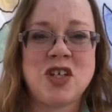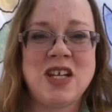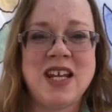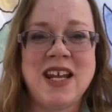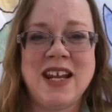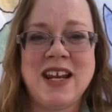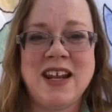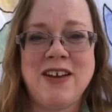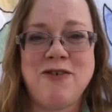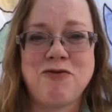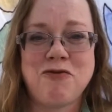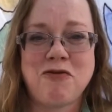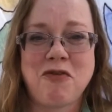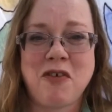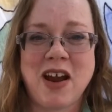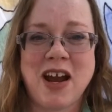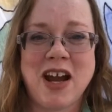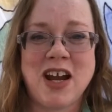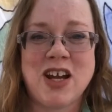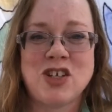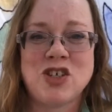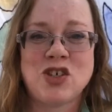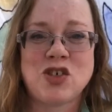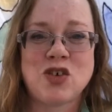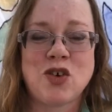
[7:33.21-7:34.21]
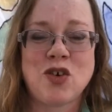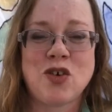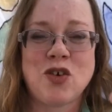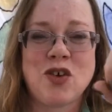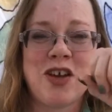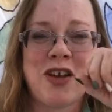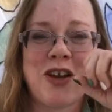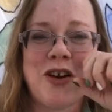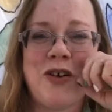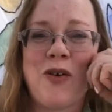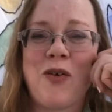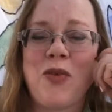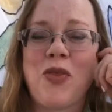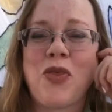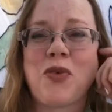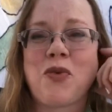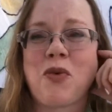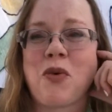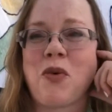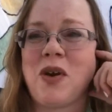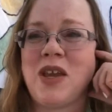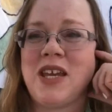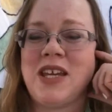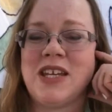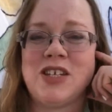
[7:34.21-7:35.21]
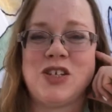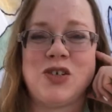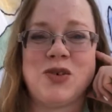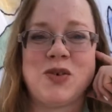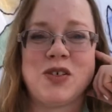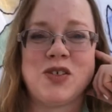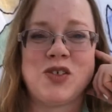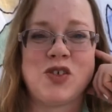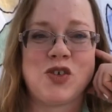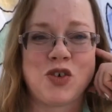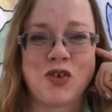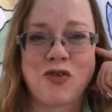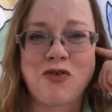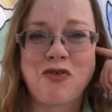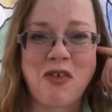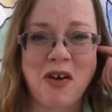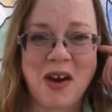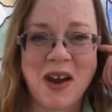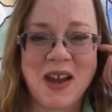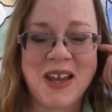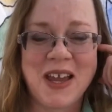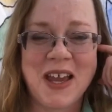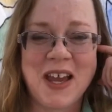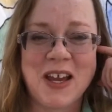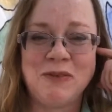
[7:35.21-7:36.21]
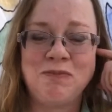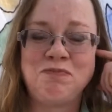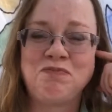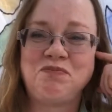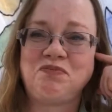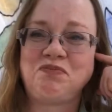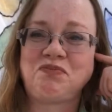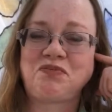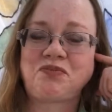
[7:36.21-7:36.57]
eating fresh or throwing into a stir fry again.